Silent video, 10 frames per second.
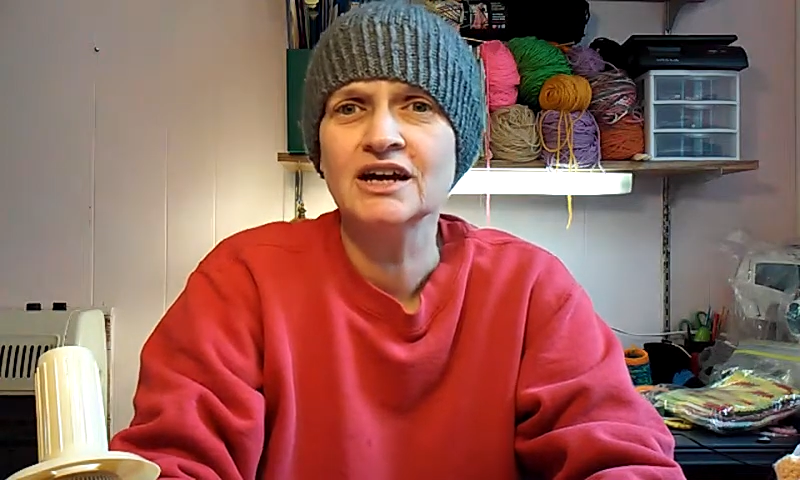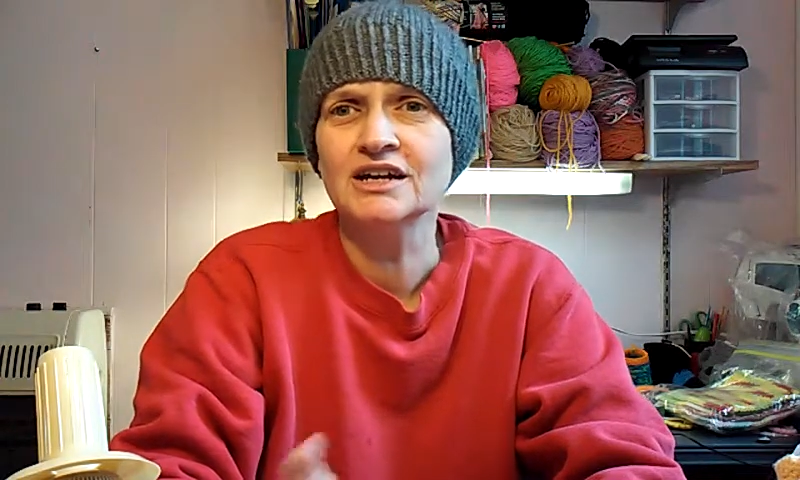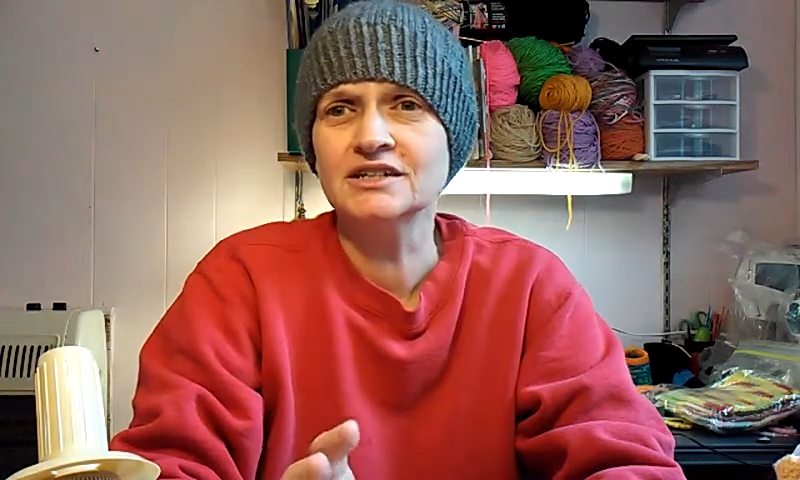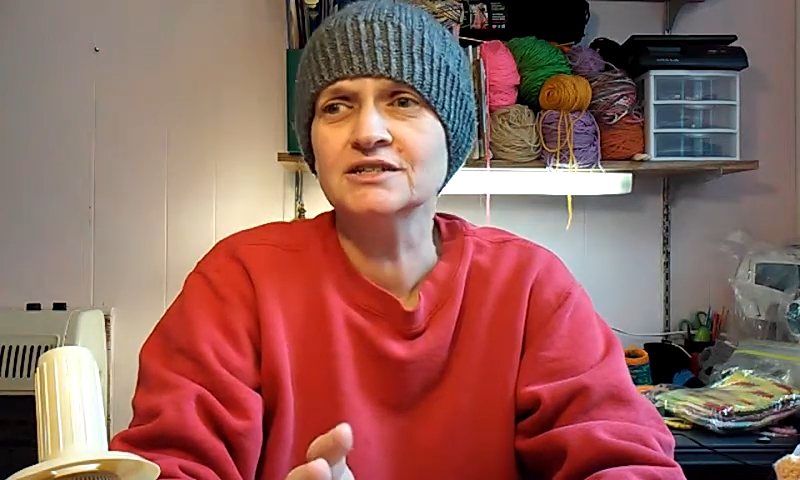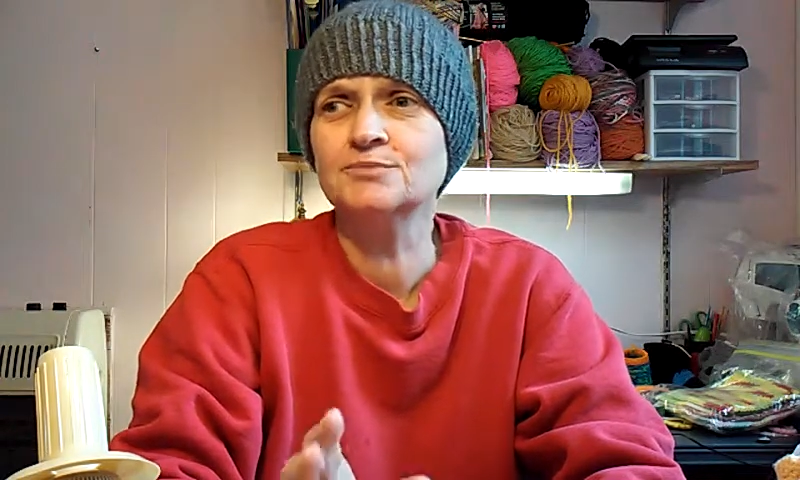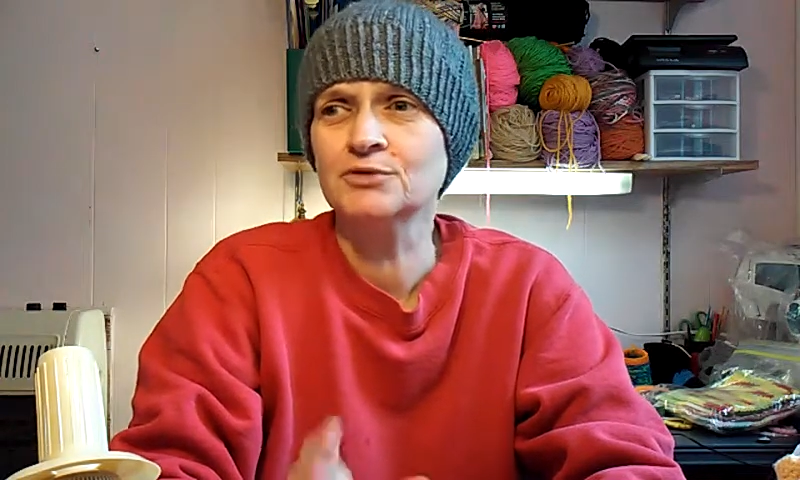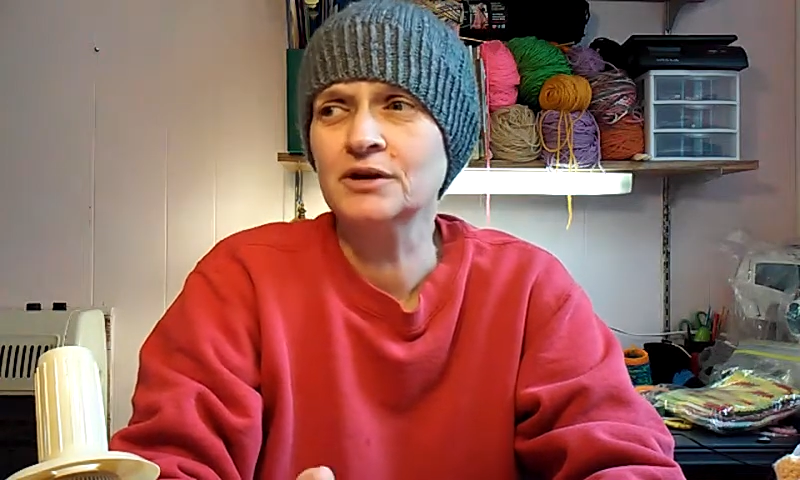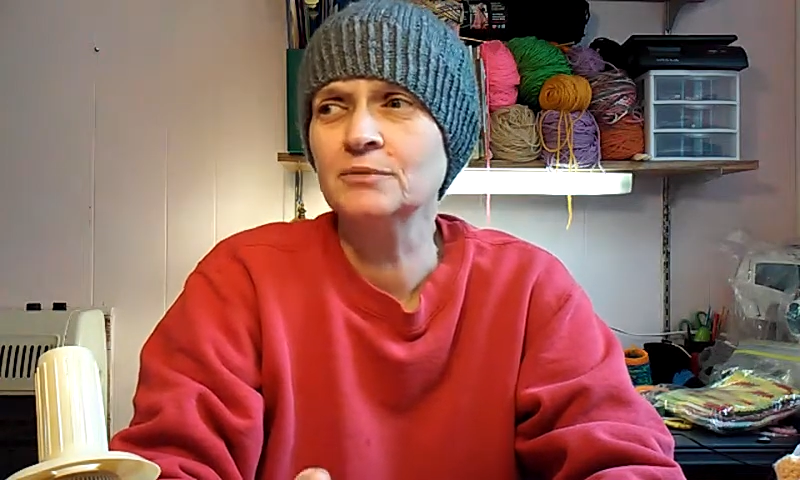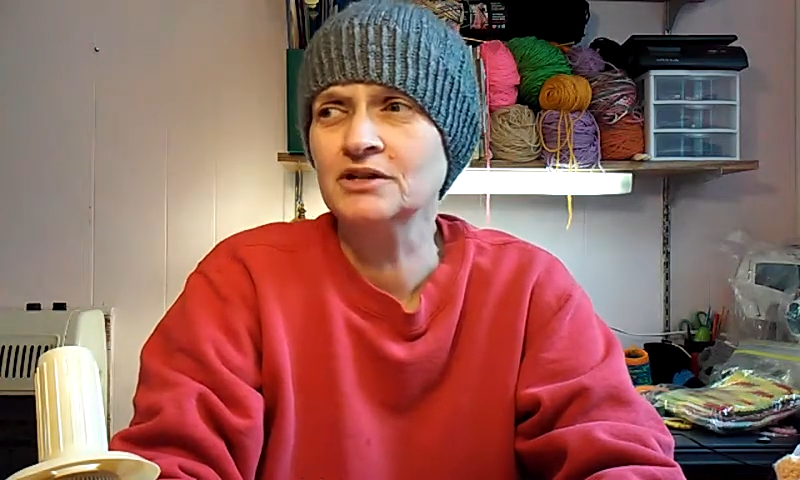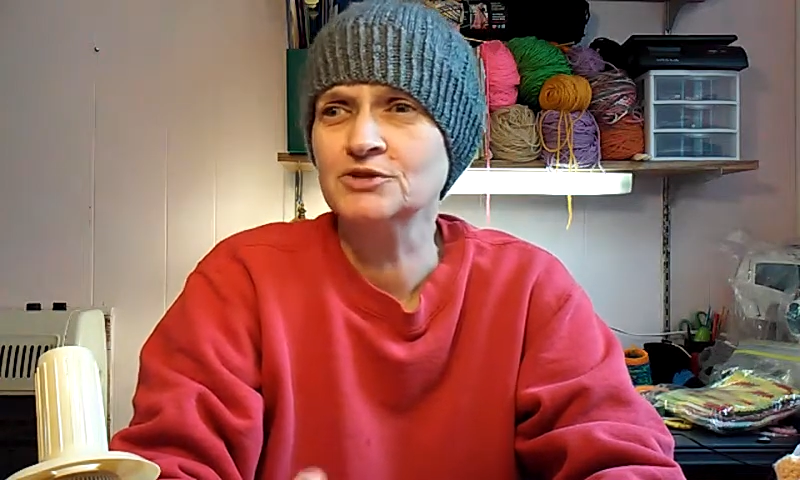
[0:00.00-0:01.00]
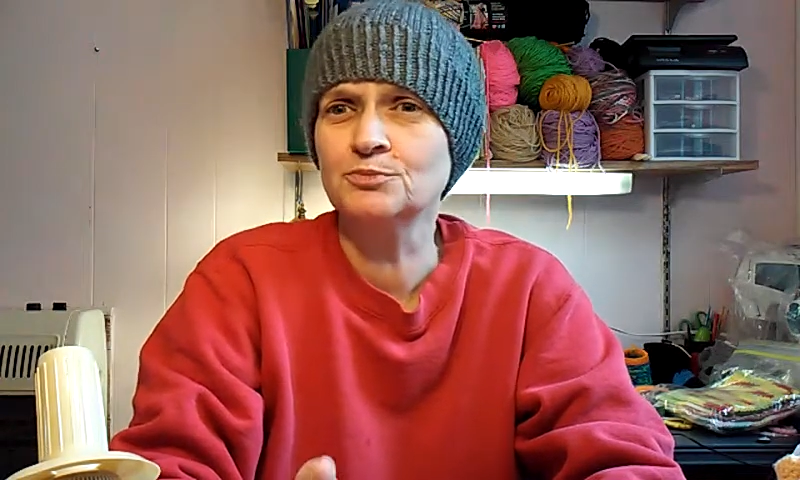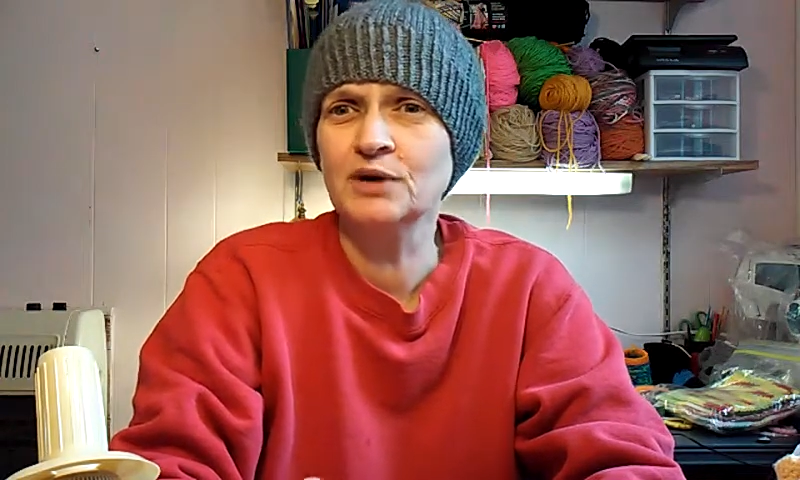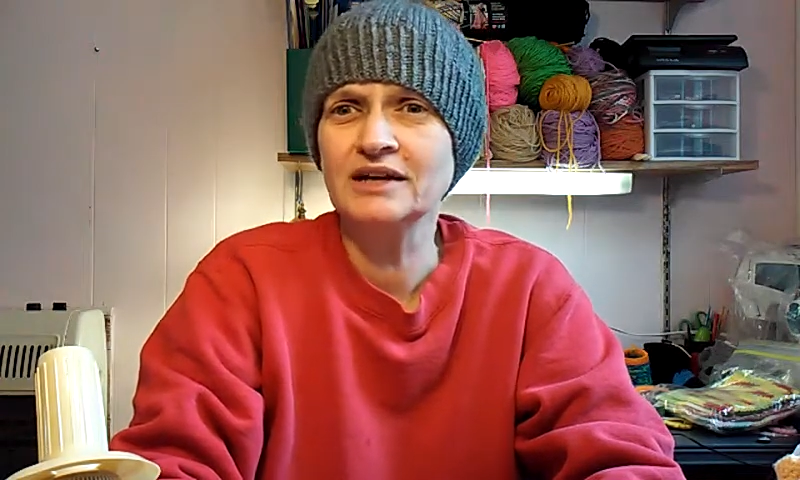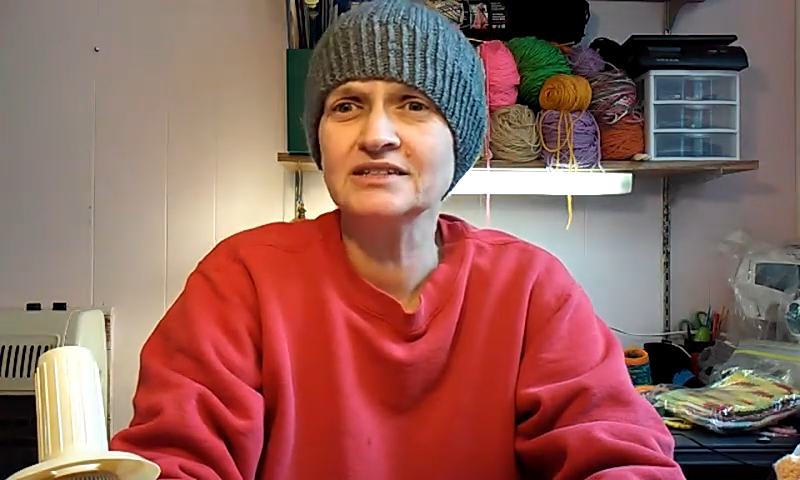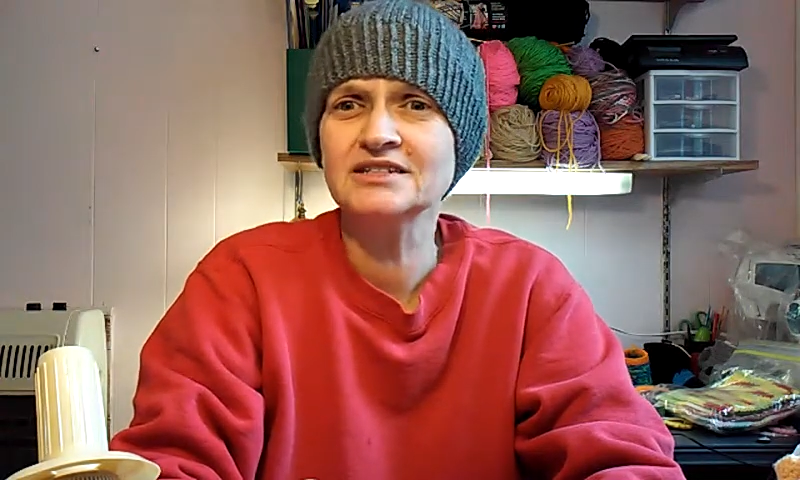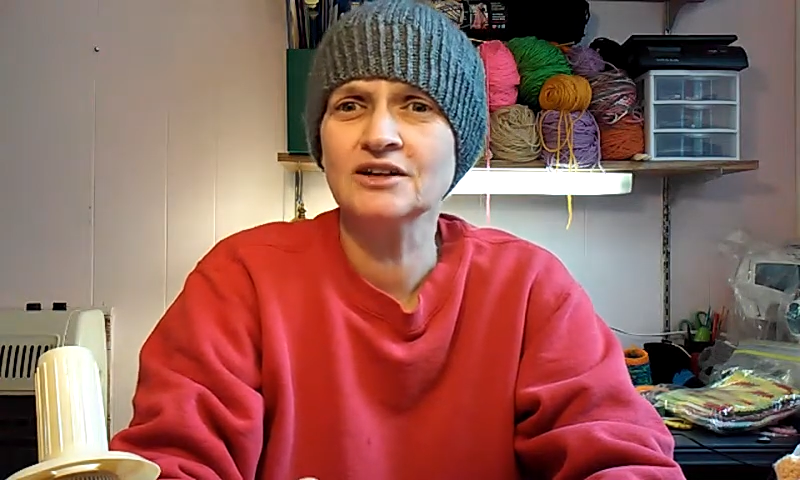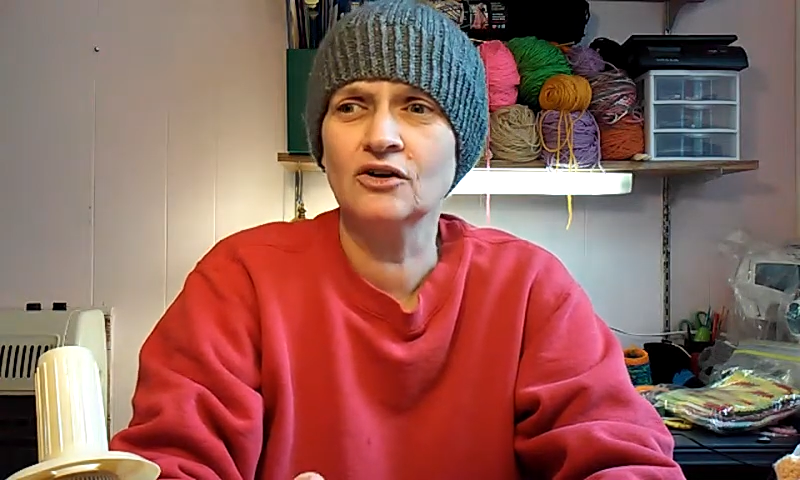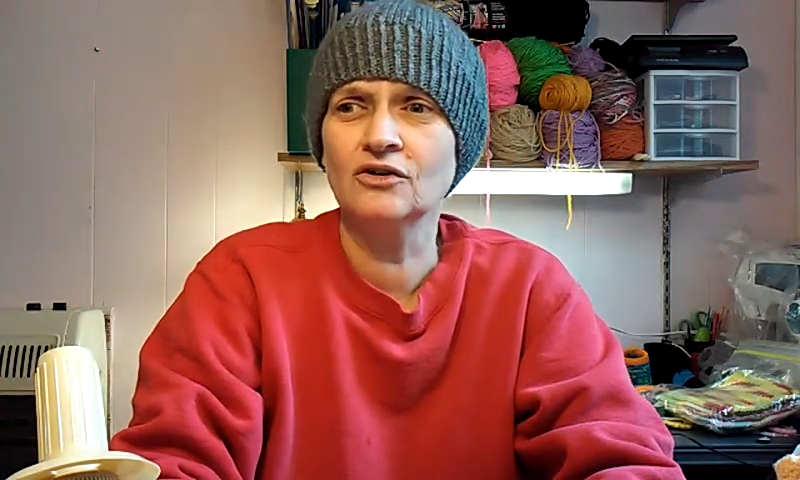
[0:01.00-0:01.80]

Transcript: is pretty much based